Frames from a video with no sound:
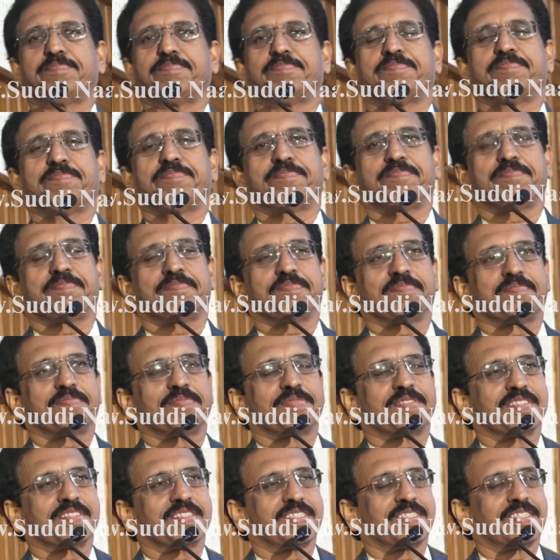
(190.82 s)

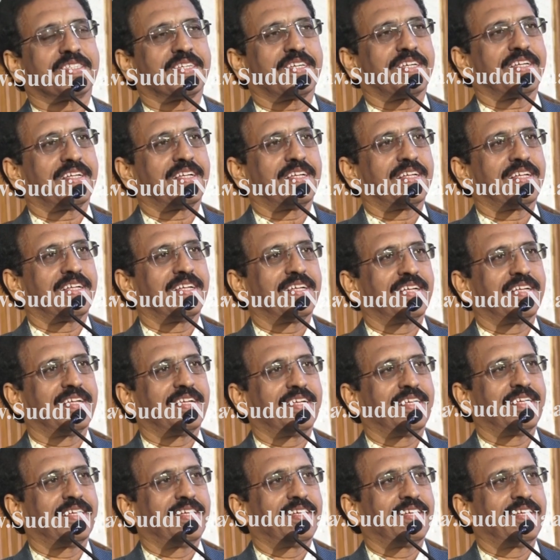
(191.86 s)
Nothing is said.